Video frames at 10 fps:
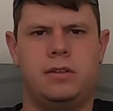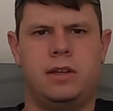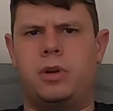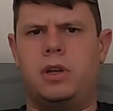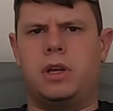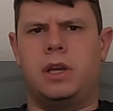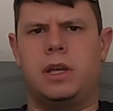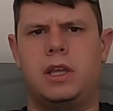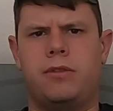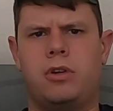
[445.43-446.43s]
I wanted to
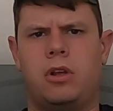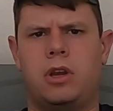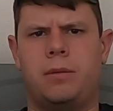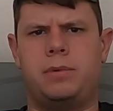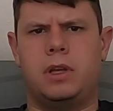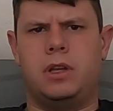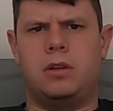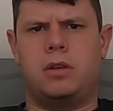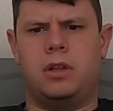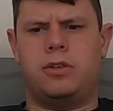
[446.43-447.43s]
give you all an
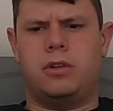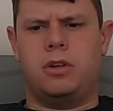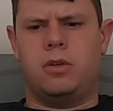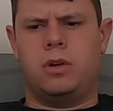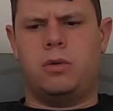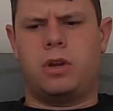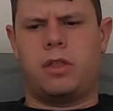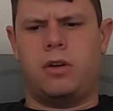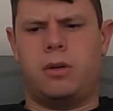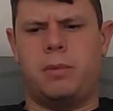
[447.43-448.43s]
update to let you know what I
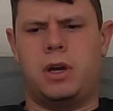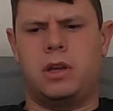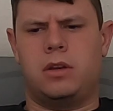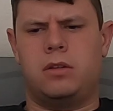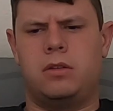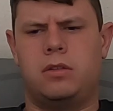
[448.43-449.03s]
thought about it,